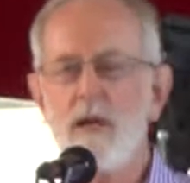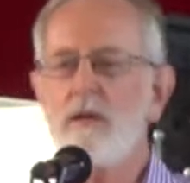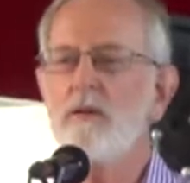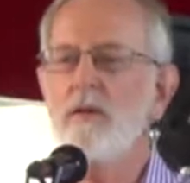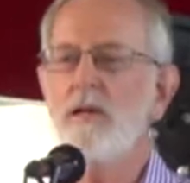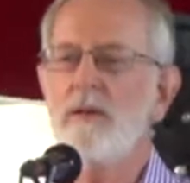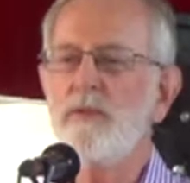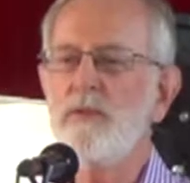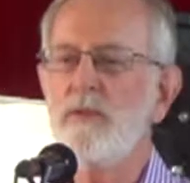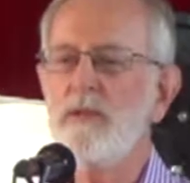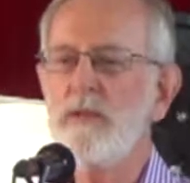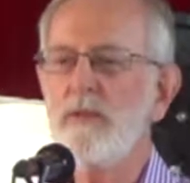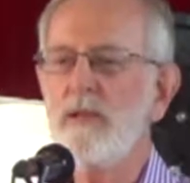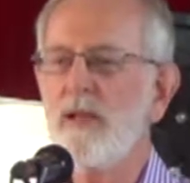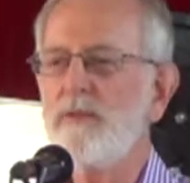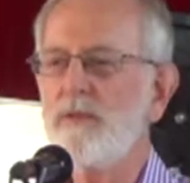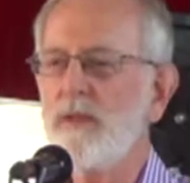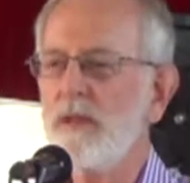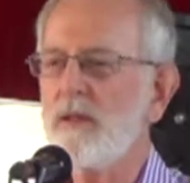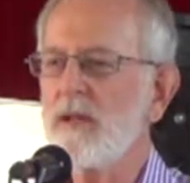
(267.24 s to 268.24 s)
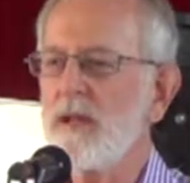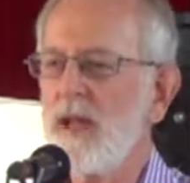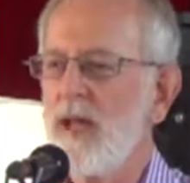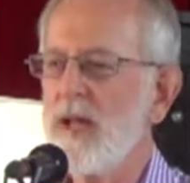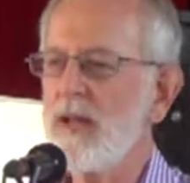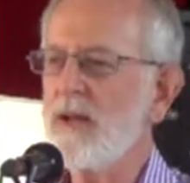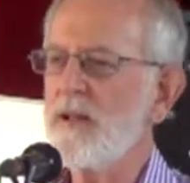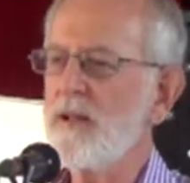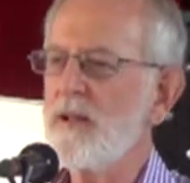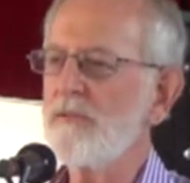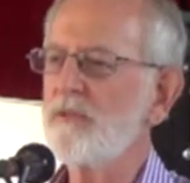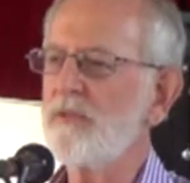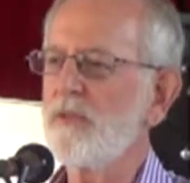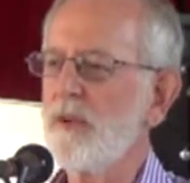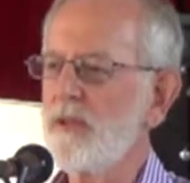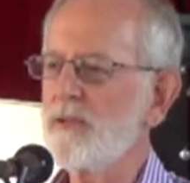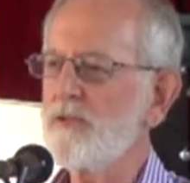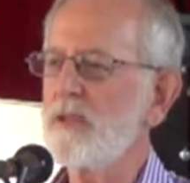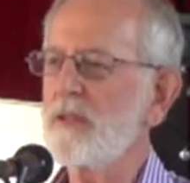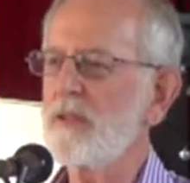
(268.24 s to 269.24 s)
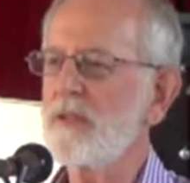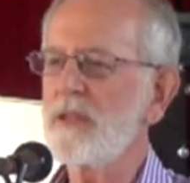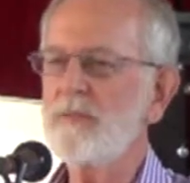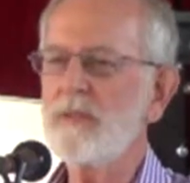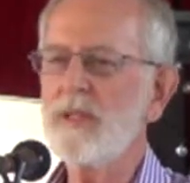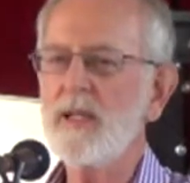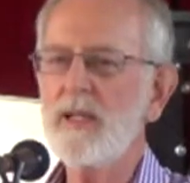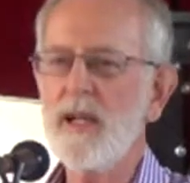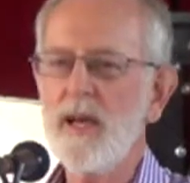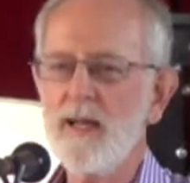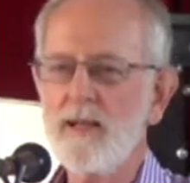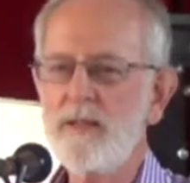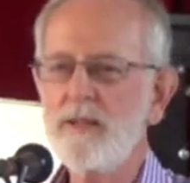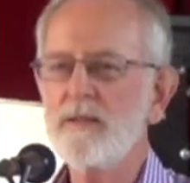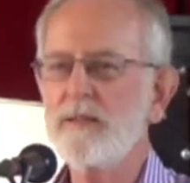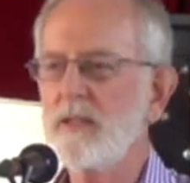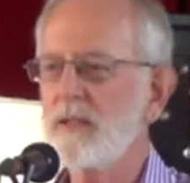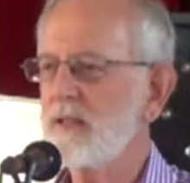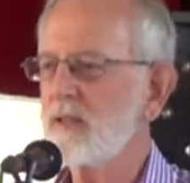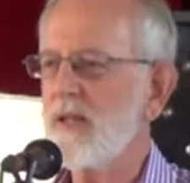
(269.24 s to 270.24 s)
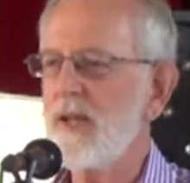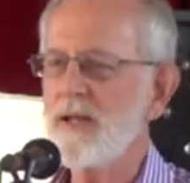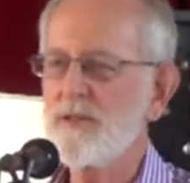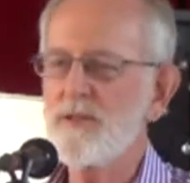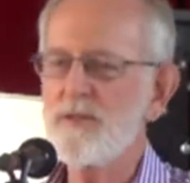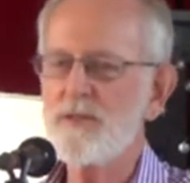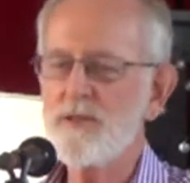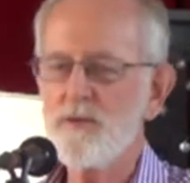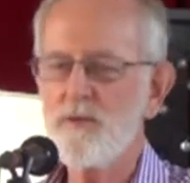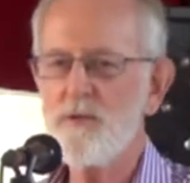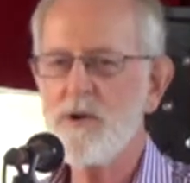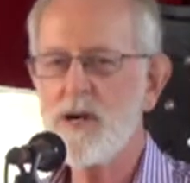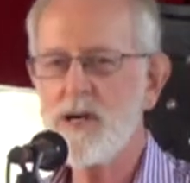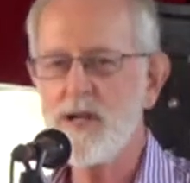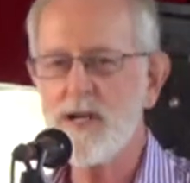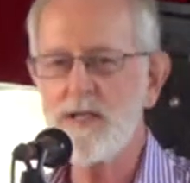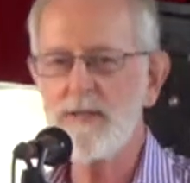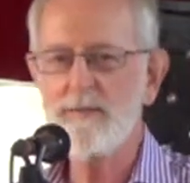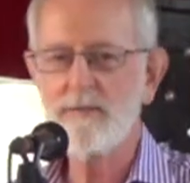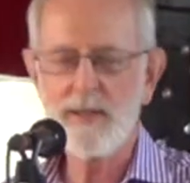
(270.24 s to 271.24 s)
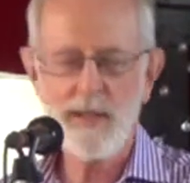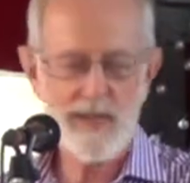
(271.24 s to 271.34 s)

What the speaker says: No, if you're a candidate for us in Columbia County, you'll get glasses of wine.